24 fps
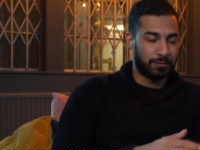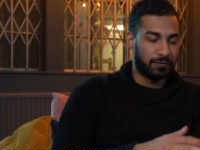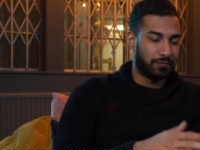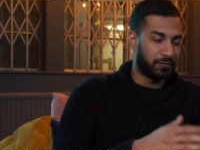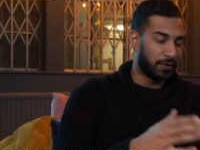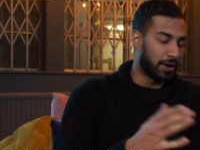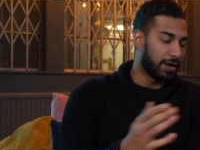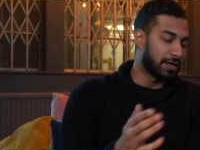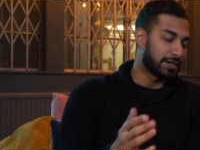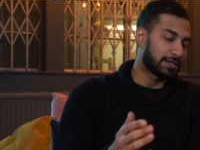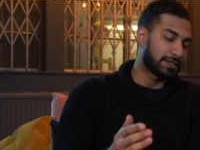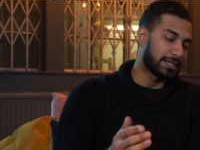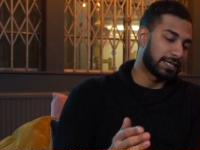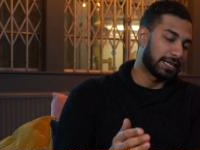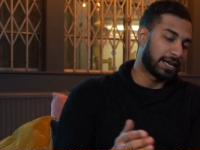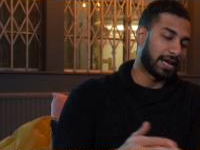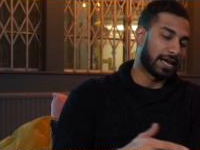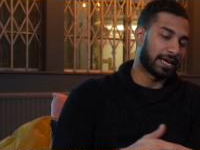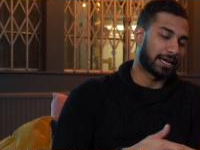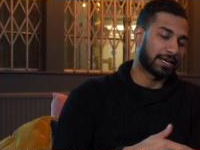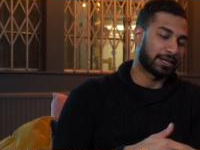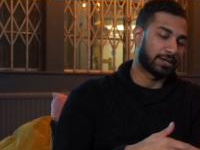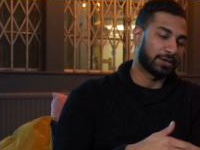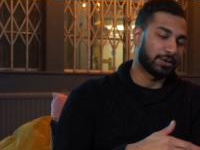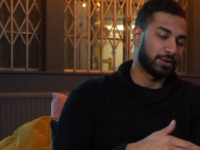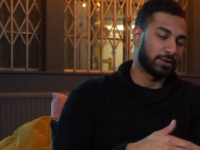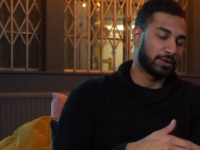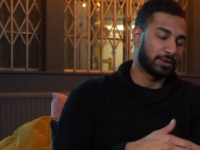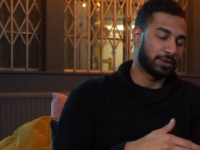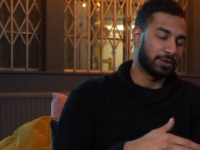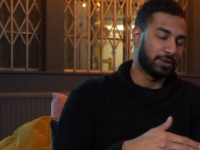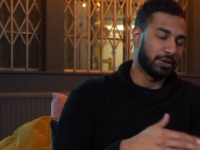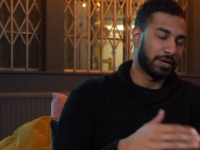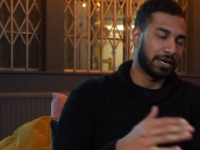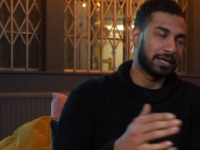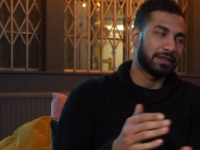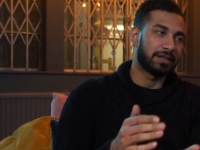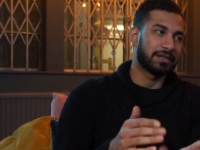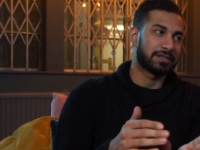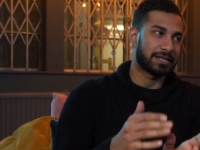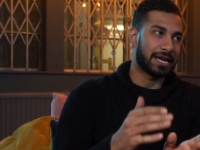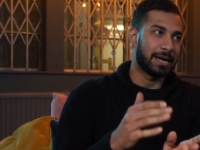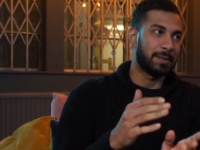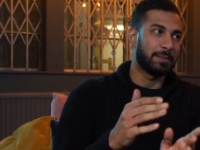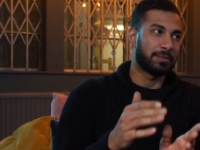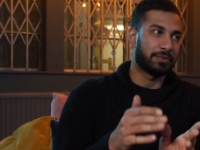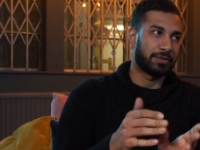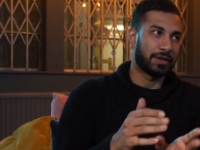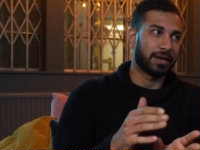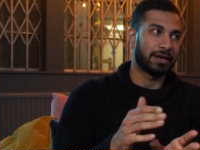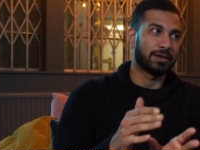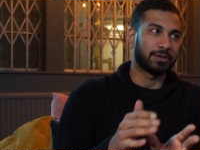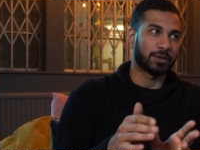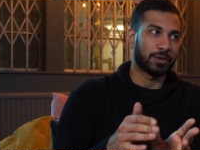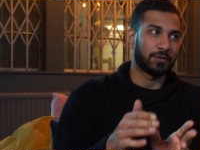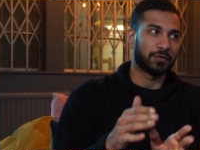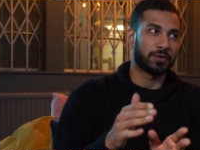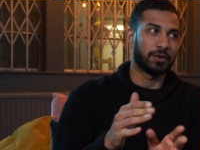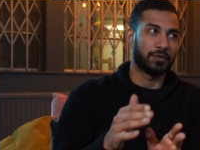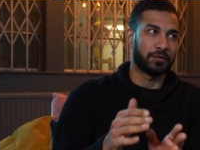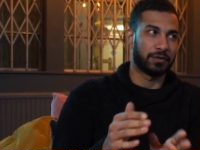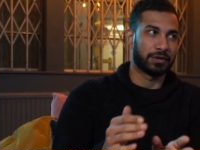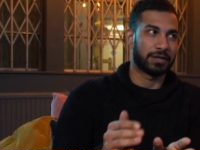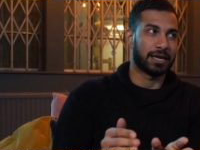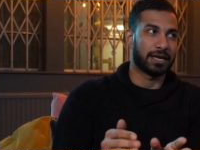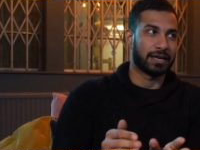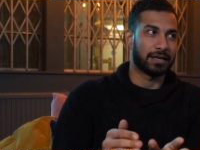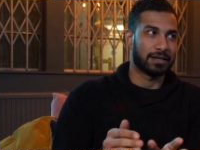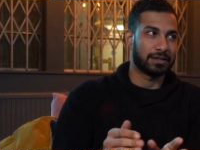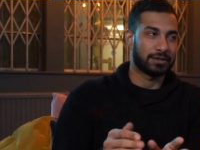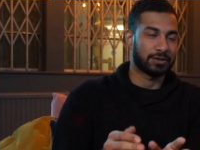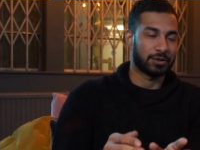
firstly, like you, you hear the same things over and over again.